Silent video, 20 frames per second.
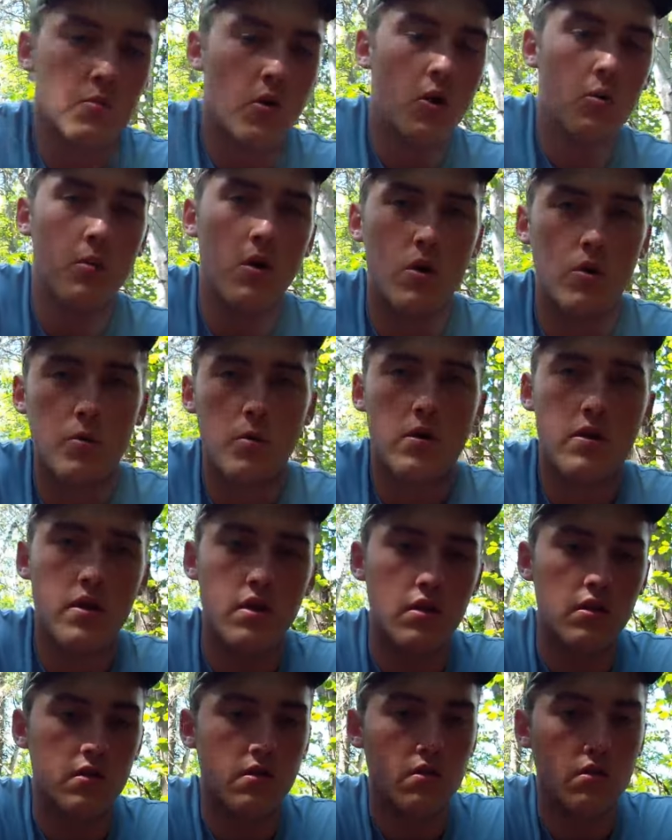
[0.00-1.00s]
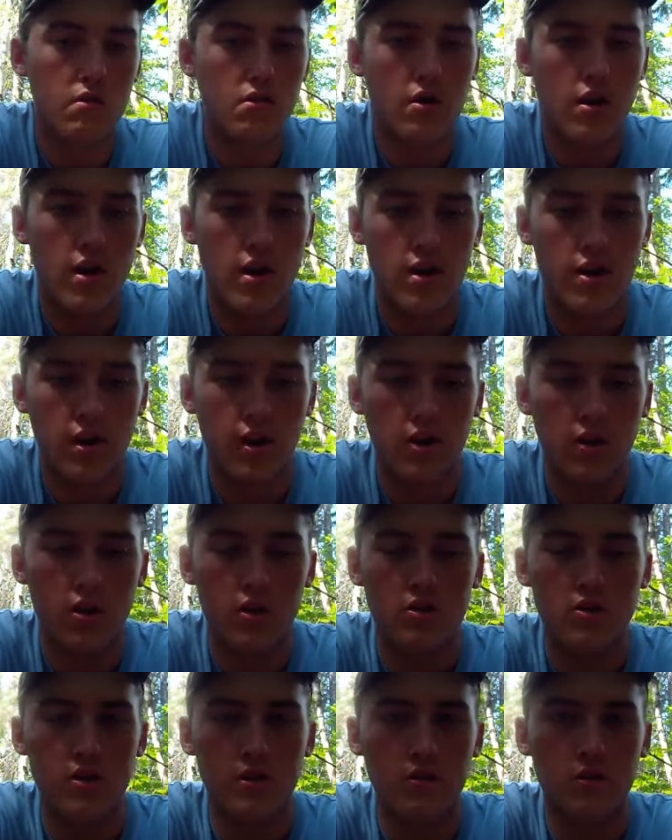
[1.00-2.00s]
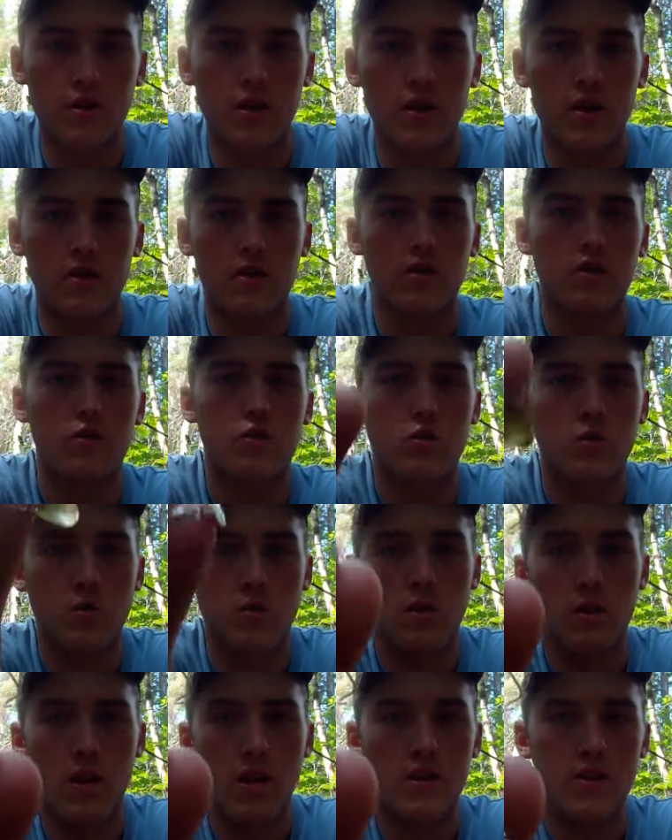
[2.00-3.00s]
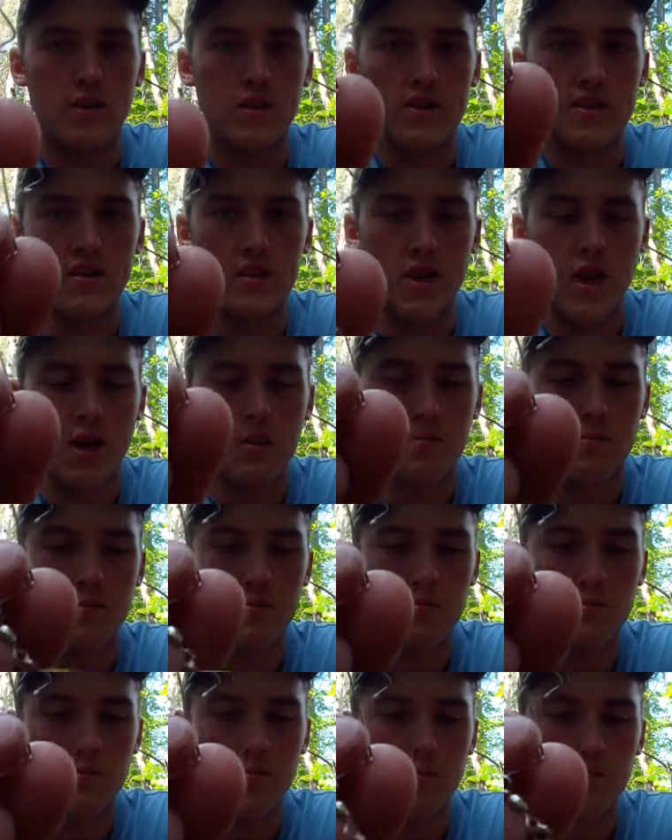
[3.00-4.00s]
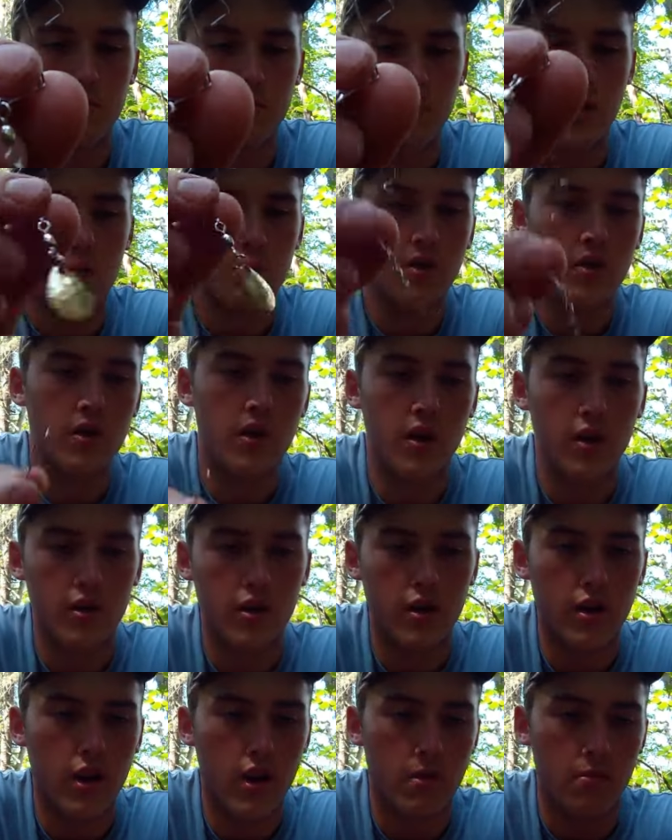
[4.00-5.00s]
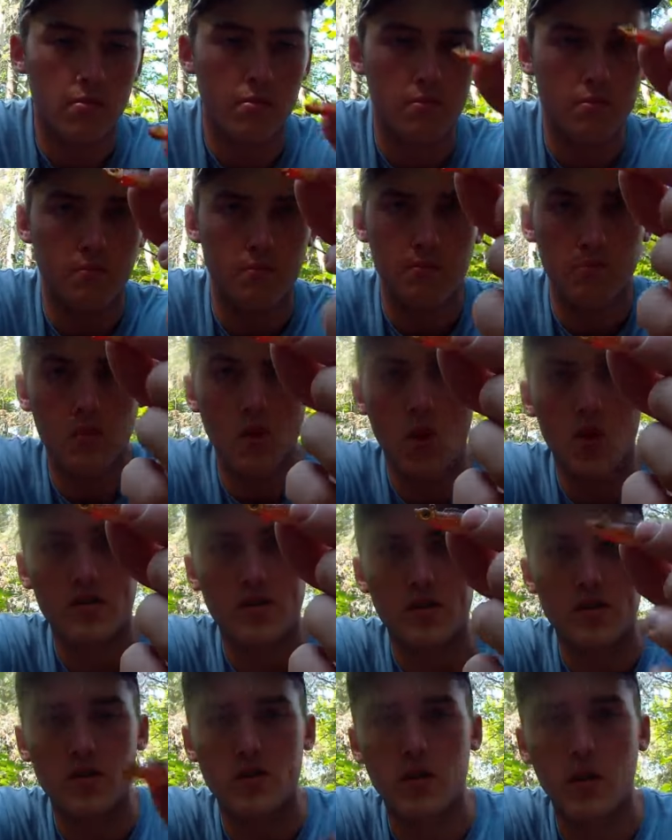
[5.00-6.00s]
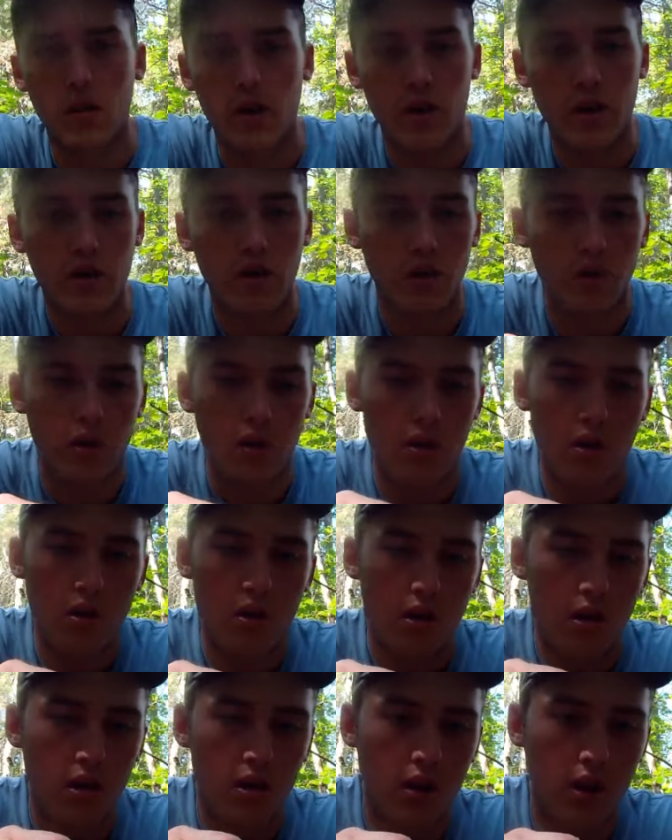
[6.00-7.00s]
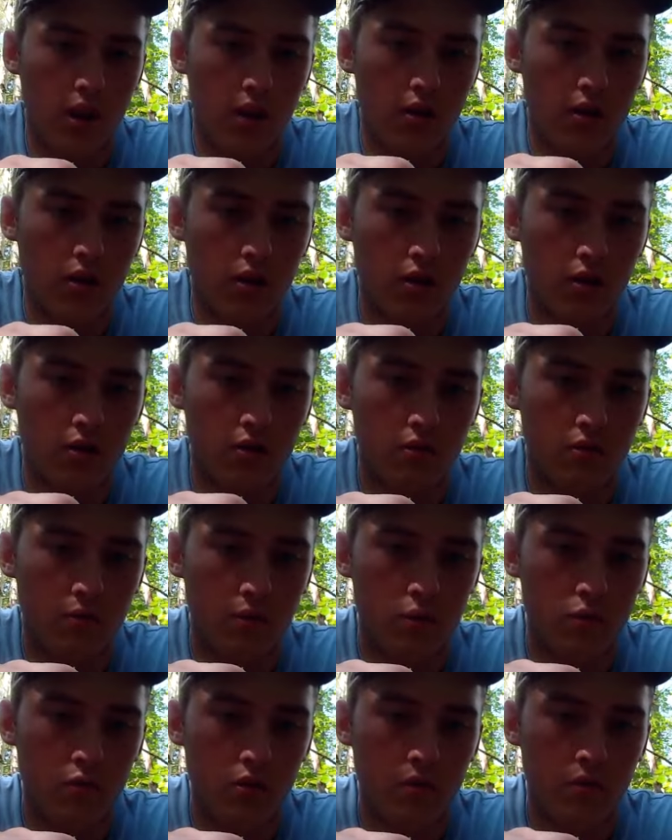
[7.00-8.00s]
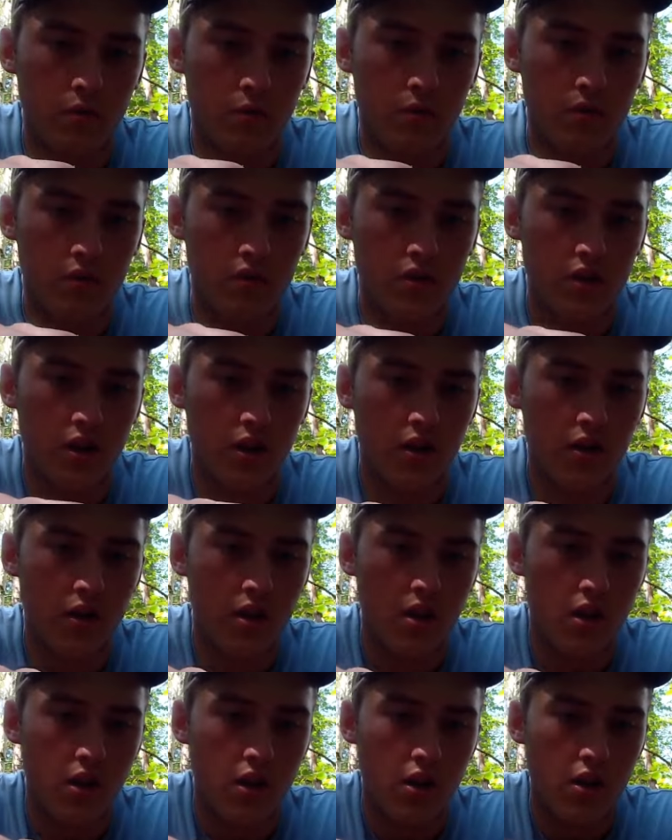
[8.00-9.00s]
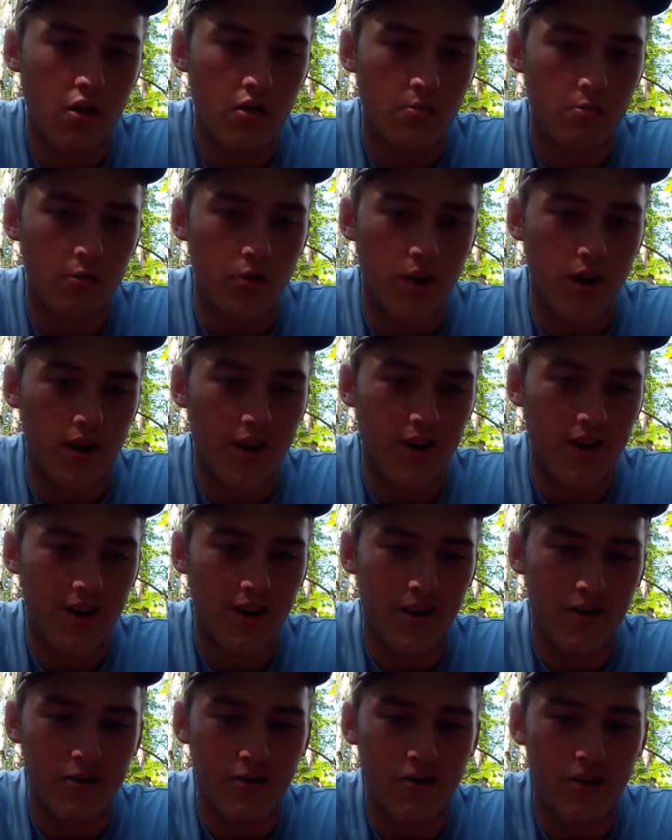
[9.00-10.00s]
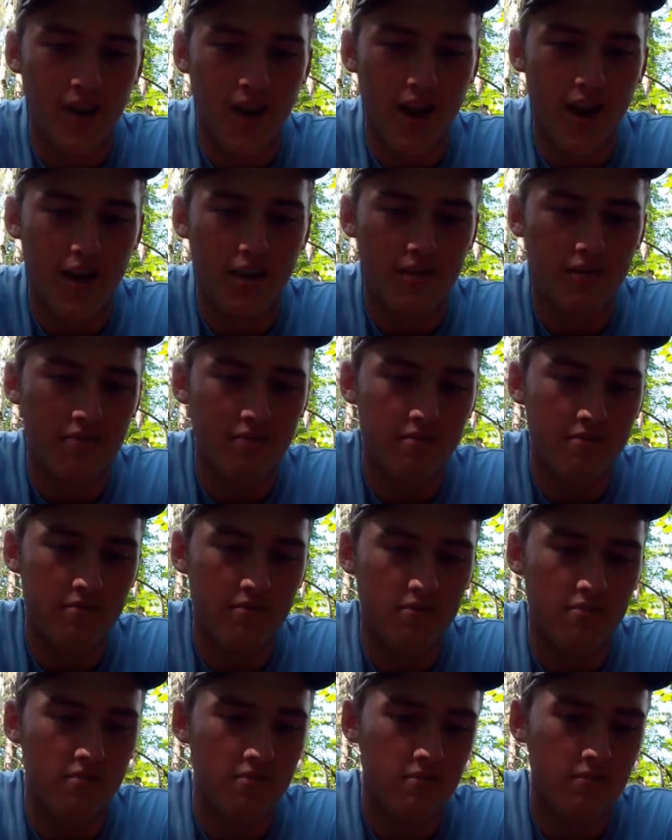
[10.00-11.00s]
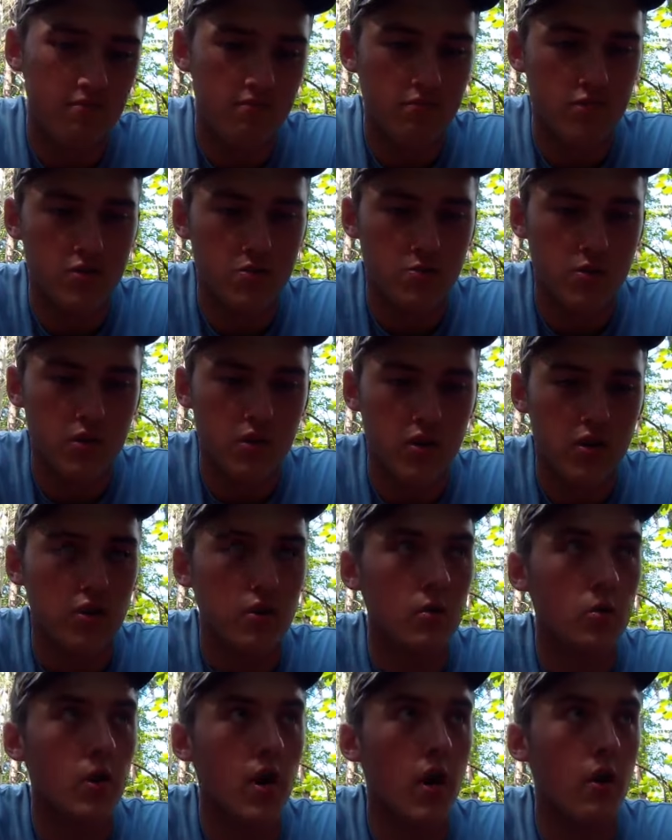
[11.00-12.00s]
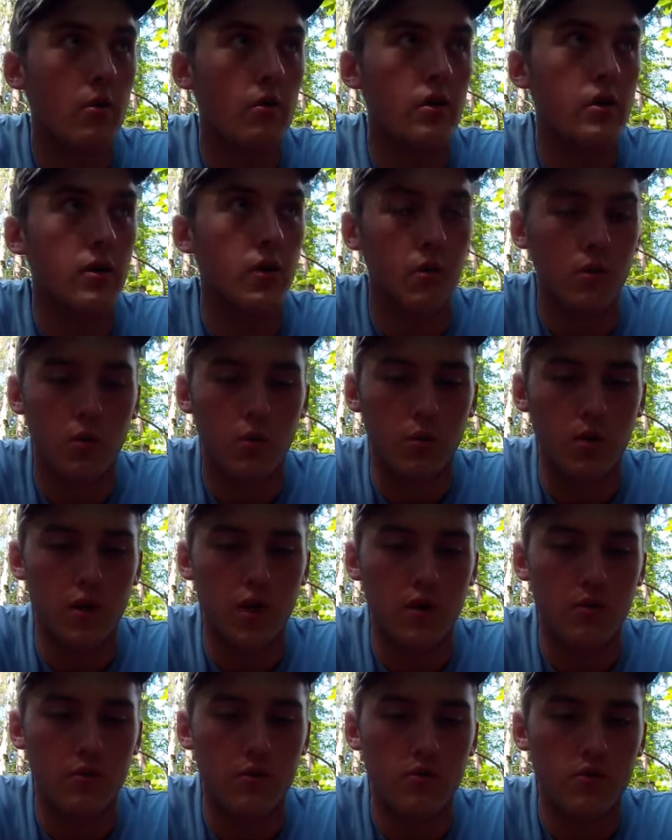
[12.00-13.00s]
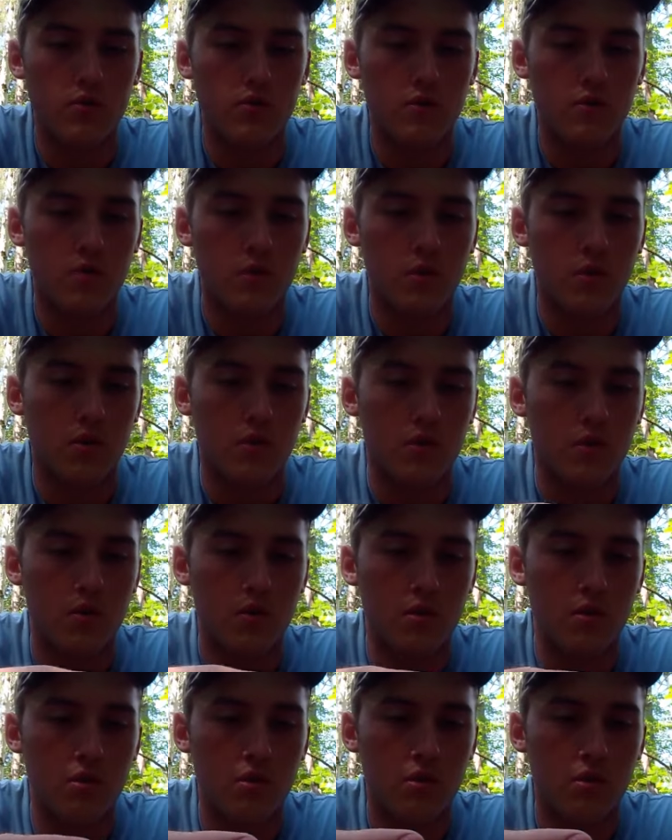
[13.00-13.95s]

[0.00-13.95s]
a smallmouth with it and I lost it right at the shore, and this snap come undone and I lost this in the lake and I had to retrieve it with a stick. But other than that, it's a pretty good lure. I really don't know what I'd use it for.